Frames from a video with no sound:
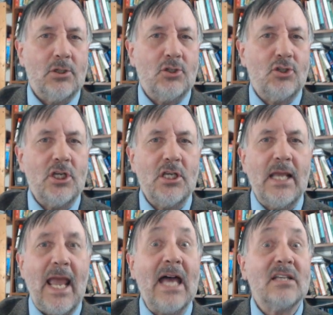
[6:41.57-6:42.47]

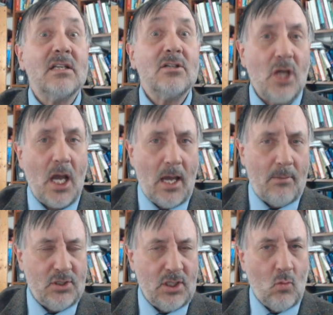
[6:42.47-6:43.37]
she has a
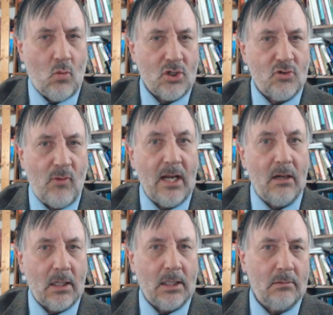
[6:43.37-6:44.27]
job. She works
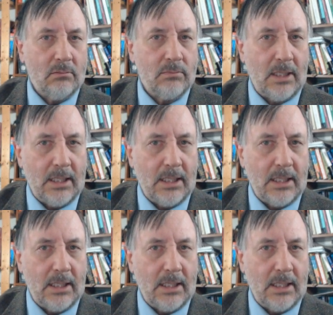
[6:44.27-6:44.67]
regularly